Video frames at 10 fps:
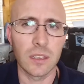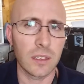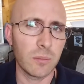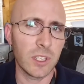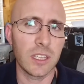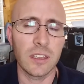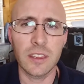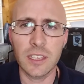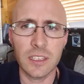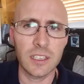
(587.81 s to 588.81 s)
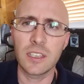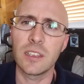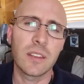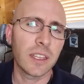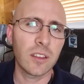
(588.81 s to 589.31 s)
I've been thinking
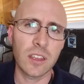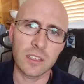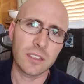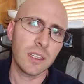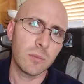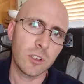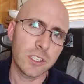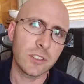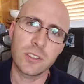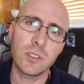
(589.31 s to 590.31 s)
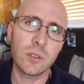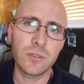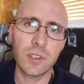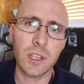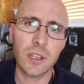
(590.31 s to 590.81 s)
like all the time, oh, I should do a
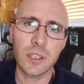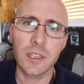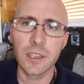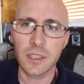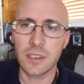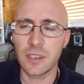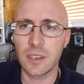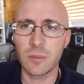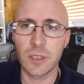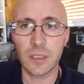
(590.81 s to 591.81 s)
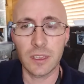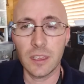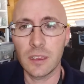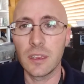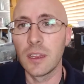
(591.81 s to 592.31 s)
vlog, and then I'm like,
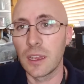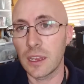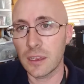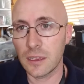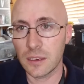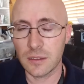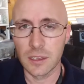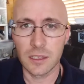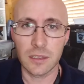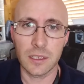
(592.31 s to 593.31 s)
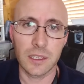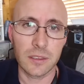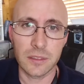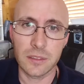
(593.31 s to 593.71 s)
hey, I got like